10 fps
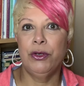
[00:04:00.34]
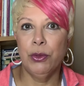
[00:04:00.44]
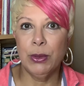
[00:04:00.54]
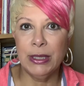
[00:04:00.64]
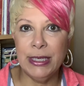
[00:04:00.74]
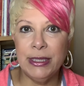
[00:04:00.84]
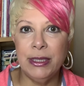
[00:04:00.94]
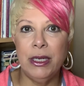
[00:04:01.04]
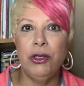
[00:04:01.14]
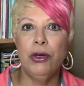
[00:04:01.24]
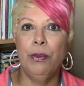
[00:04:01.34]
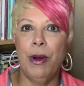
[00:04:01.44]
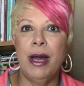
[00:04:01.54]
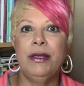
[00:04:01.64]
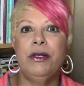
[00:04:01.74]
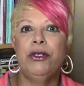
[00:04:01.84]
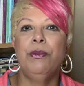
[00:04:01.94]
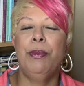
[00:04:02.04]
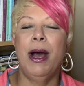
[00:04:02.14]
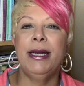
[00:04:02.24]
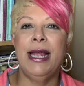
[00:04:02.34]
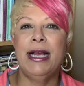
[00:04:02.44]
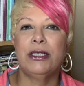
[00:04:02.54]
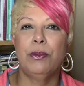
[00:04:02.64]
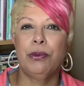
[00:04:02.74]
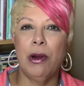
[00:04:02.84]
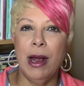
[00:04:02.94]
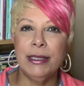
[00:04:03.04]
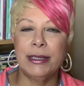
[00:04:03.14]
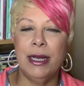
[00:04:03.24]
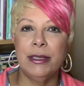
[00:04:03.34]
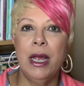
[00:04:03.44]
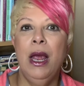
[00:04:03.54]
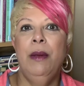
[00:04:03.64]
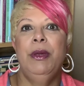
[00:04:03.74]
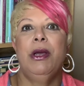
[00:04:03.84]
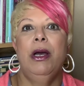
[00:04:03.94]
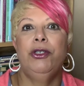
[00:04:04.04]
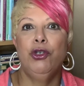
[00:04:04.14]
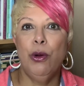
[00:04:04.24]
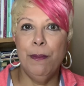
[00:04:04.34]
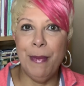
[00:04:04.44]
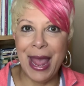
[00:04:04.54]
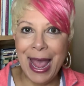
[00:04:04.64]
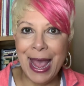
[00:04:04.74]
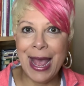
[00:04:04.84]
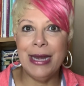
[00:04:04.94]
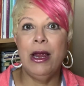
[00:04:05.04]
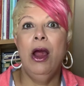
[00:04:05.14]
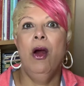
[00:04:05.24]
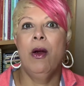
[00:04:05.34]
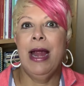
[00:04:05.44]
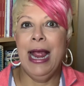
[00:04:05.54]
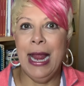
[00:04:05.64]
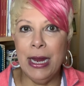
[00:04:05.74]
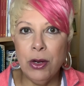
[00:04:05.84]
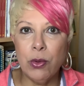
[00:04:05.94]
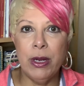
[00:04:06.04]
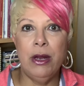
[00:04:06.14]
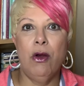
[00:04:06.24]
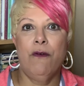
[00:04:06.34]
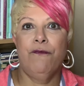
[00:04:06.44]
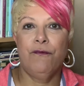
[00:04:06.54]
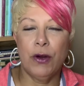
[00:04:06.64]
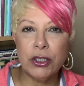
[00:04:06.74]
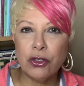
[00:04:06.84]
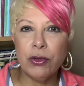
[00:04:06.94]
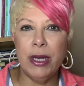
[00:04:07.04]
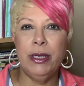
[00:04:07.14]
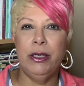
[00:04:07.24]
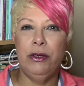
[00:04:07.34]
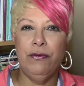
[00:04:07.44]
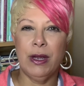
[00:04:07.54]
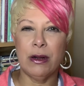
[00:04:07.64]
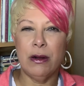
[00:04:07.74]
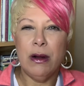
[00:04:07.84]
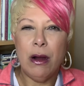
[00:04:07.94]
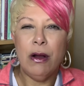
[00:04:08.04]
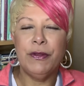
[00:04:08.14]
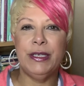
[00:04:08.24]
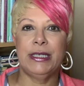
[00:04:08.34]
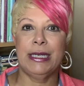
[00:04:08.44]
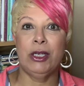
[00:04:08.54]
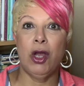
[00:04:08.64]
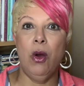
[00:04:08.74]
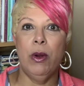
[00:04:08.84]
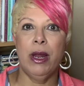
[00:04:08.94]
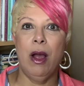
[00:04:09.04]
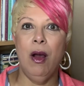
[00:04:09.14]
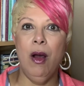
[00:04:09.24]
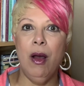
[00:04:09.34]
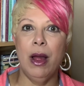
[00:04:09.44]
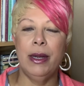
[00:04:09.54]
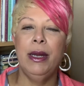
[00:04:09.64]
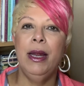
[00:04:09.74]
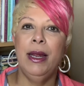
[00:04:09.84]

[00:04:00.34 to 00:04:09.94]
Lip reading: you're releasing in your body that your body has to process because you're mad or angry or frustrated and you've got all this going on